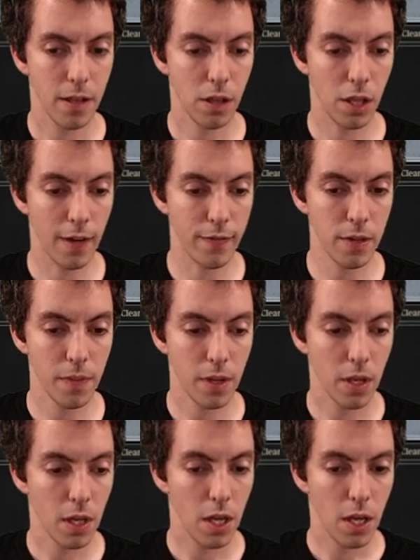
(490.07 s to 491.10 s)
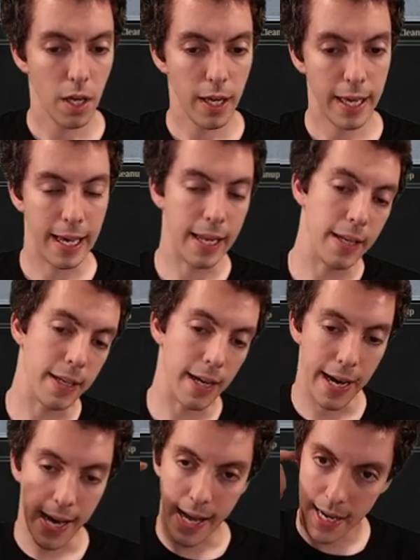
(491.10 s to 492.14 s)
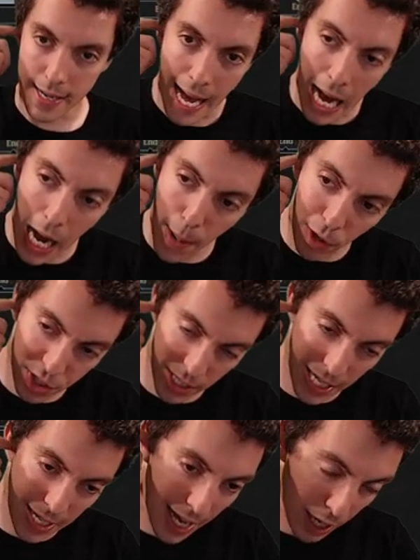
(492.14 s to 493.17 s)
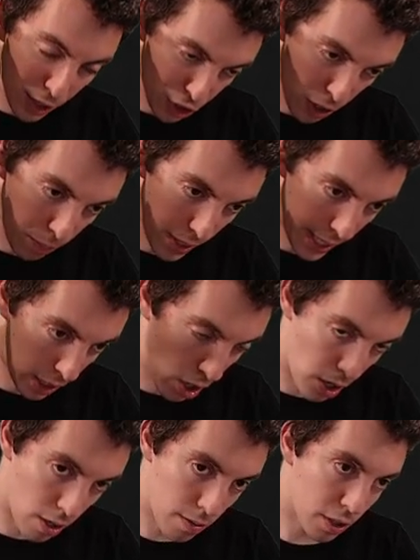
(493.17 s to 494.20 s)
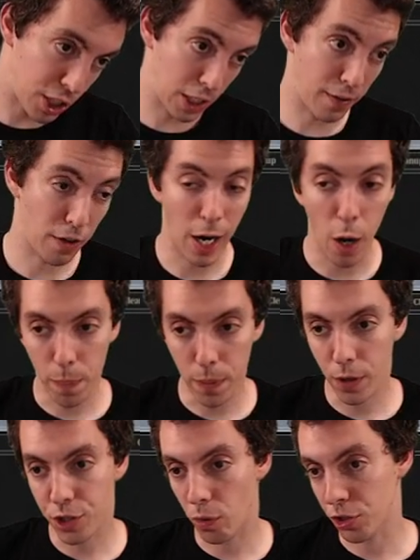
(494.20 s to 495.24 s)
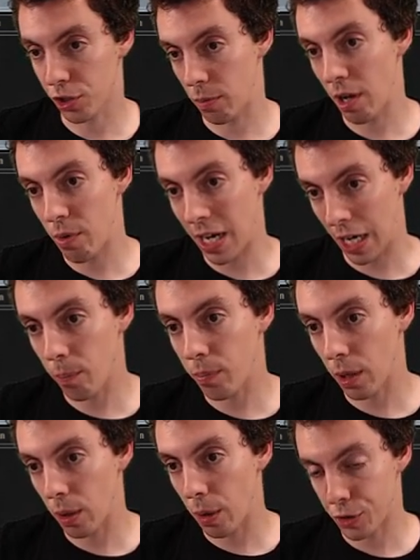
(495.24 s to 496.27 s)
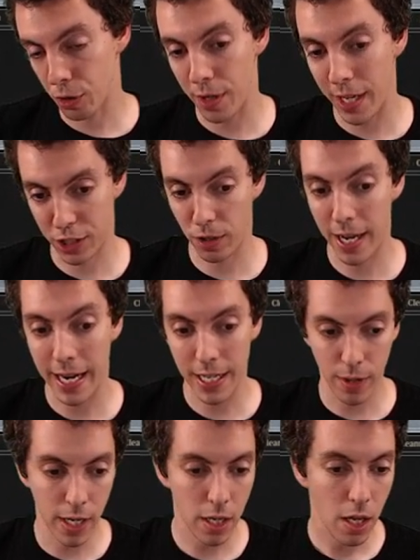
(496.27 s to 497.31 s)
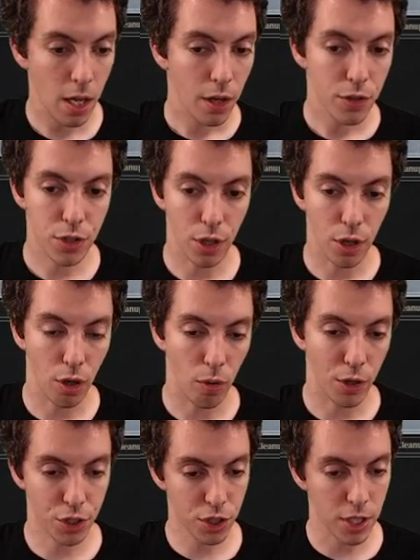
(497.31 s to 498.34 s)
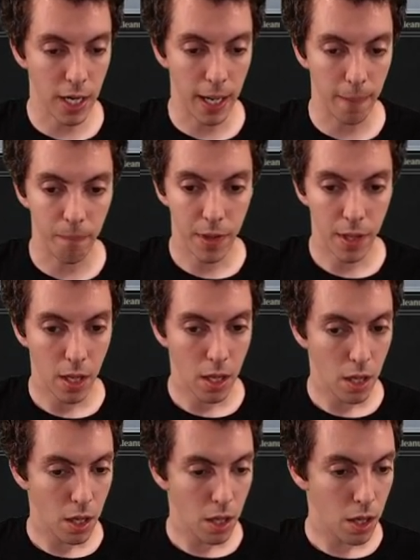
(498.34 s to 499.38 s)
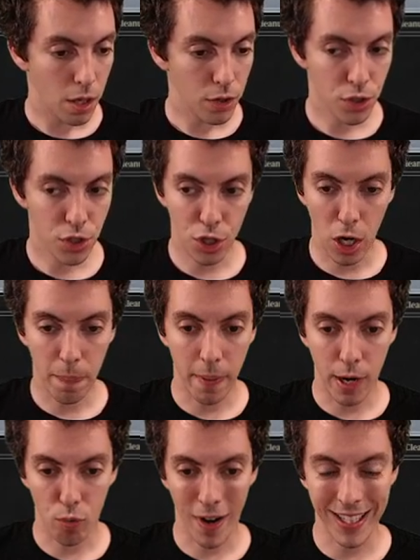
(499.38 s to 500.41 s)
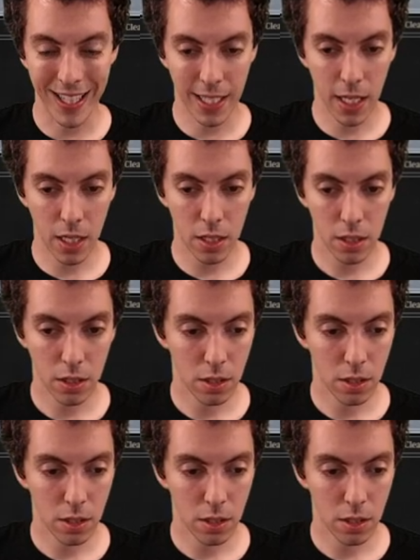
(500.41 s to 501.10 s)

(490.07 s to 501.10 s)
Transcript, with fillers: Love it. And uh, now I'm once again not interested in playing Karn because I could have another outburst. We're also we, we got to blow Osto next turn anyway. So let's just um, start by relicking.